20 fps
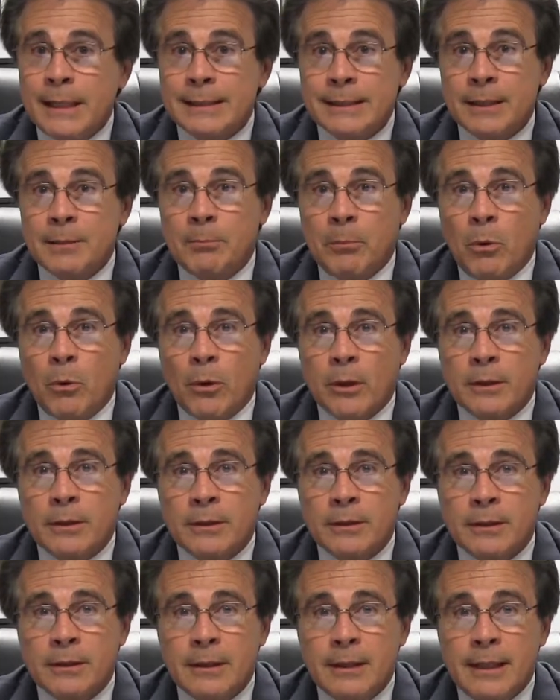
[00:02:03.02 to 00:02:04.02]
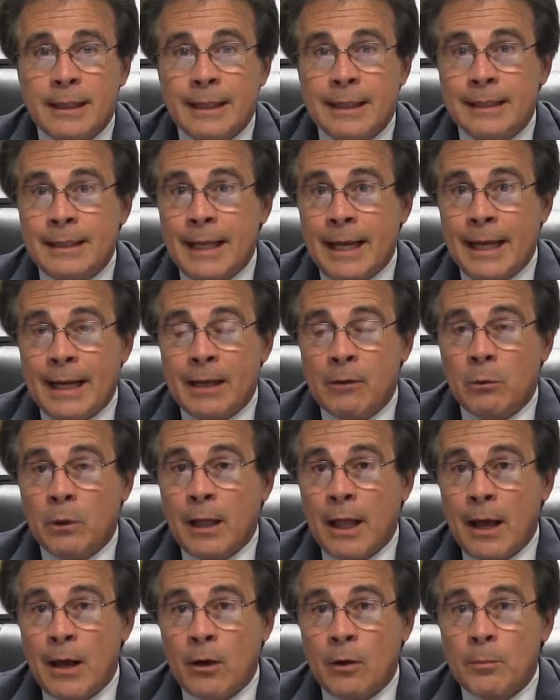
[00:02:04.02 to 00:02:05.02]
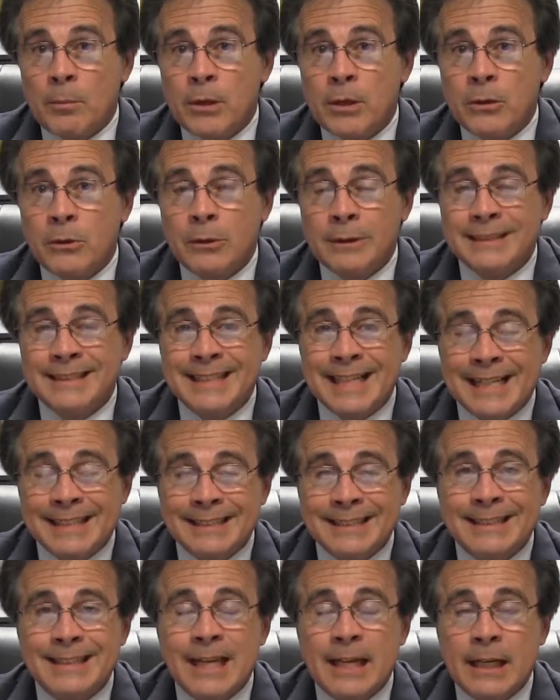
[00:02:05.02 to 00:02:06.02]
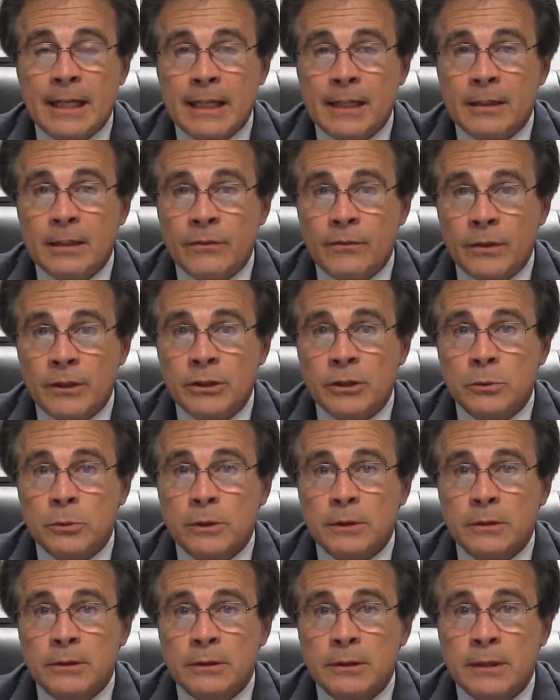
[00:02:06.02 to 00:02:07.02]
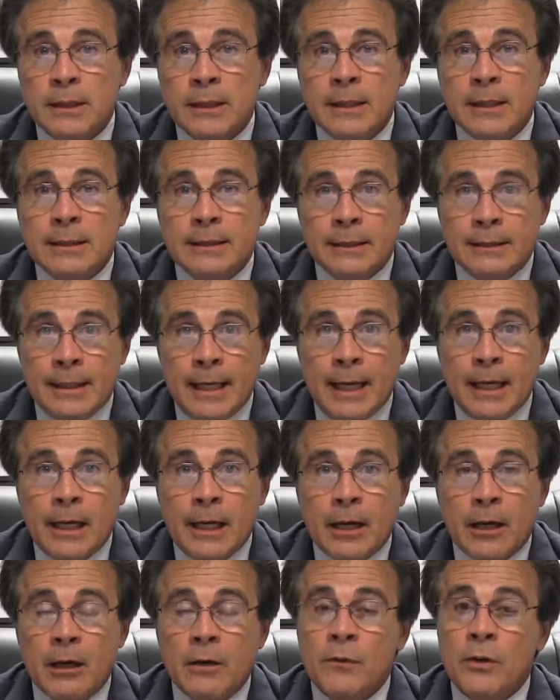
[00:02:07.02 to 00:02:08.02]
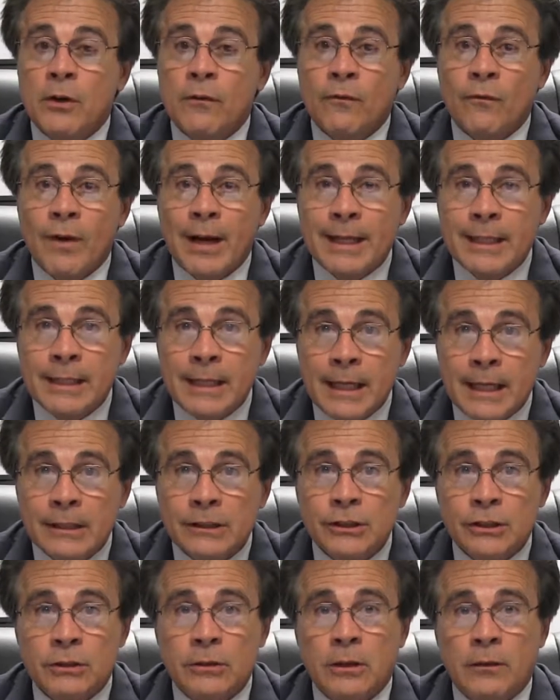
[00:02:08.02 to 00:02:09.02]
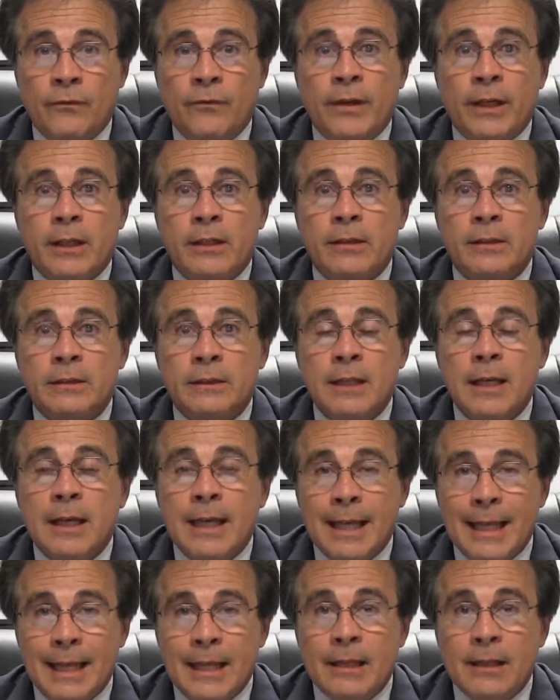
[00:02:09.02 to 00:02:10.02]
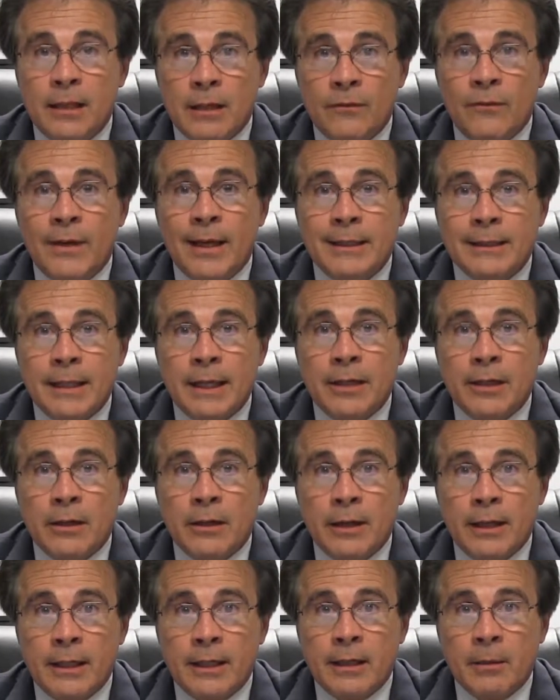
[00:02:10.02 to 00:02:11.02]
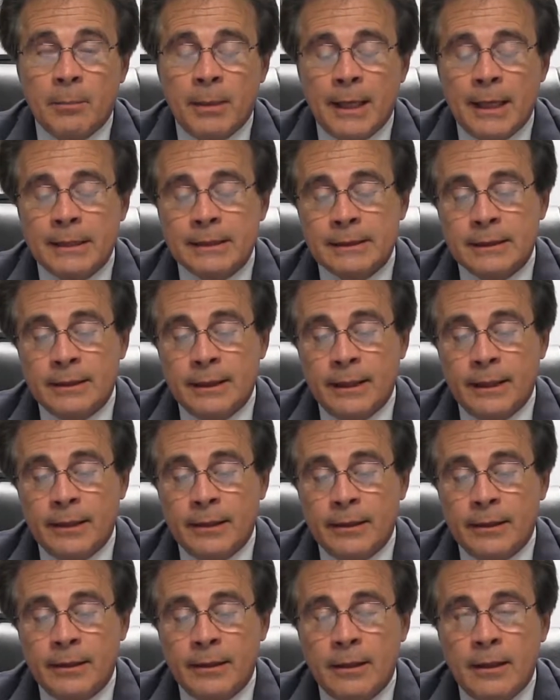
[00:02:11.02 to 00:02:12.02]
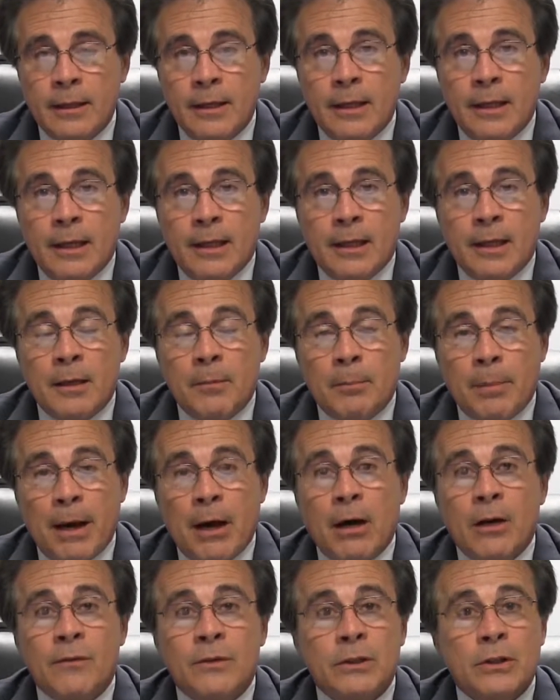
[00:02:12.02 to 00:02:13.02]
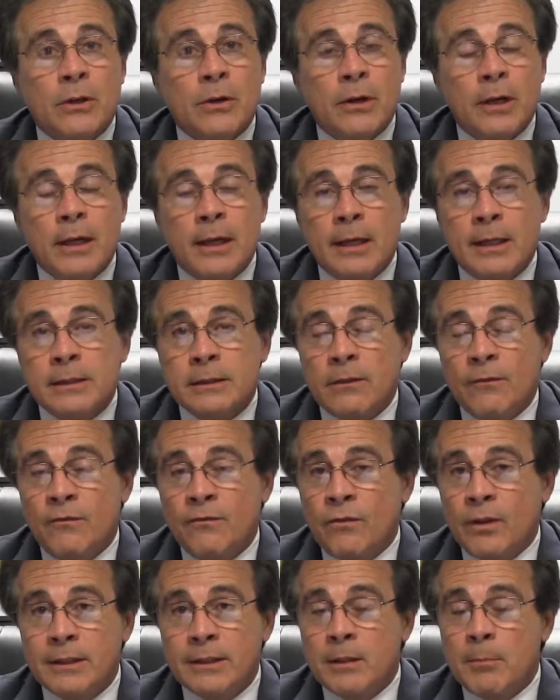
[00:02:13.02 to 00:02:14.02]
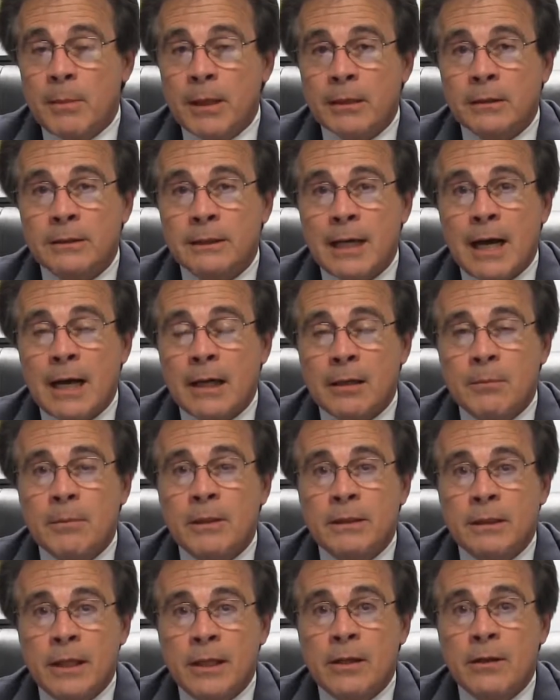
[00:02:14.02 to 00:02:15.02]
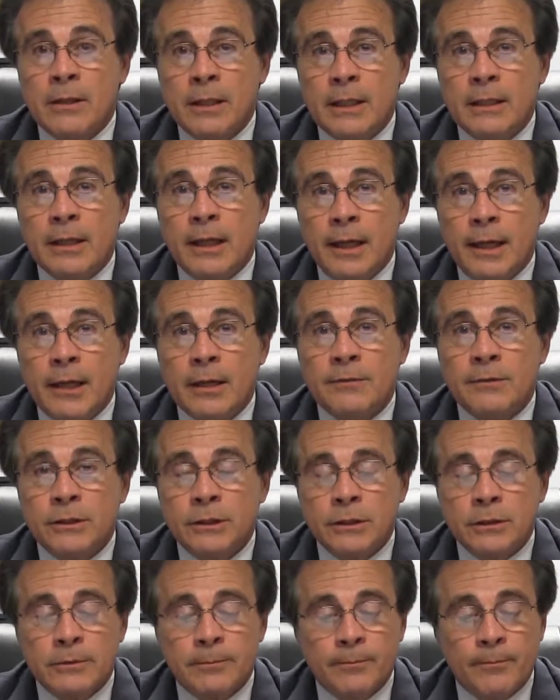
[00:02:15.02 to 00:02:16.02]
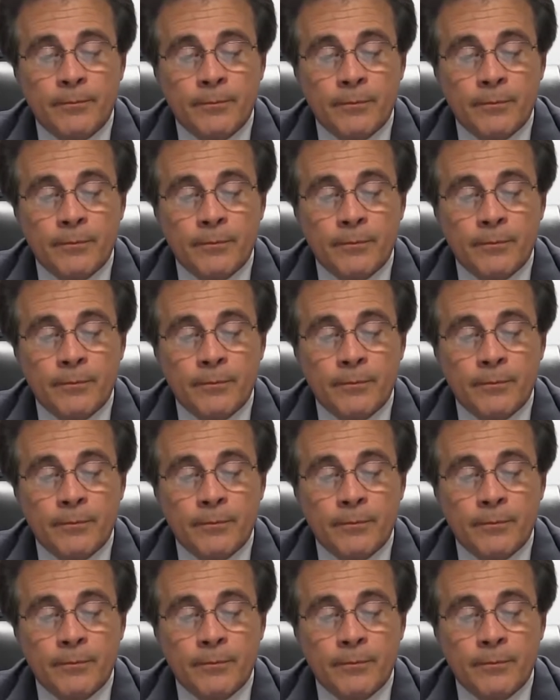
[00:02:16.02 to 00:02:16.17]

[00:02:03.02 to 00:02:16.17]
is important in that it will help you designate individuals to take care of your financial affairs in the event that you're incapacitated. The power of attorney is a fundamental document that you need to have too.